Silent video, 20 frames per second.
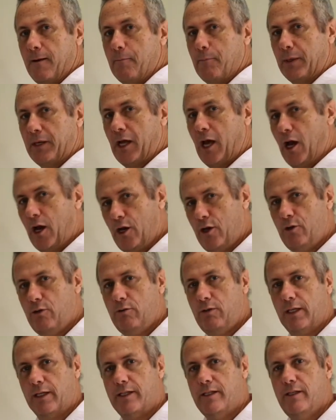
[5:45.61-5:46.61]
but
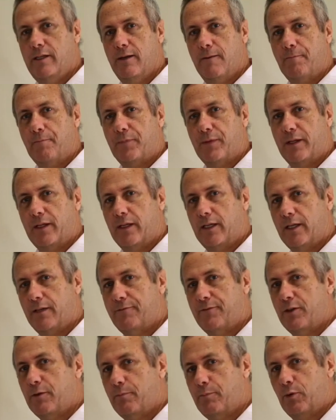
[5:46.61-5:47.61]
only
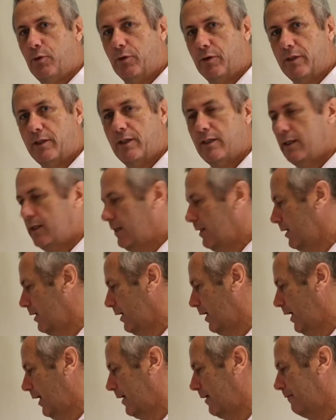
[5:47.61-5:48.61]
if you put
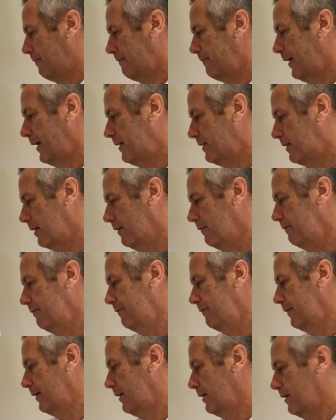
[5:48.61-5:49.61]
an effective
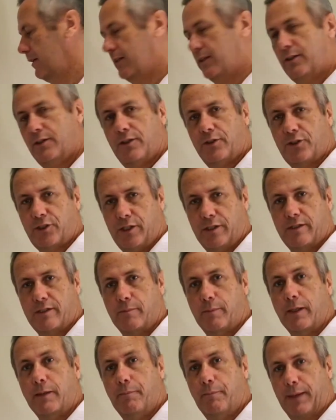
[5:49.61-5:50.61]

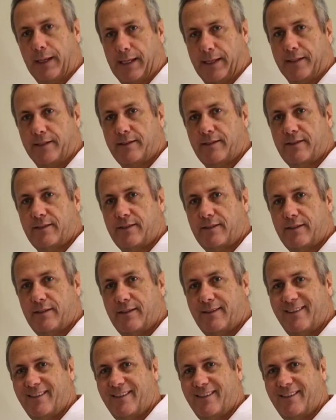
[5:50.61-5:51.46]
system in place.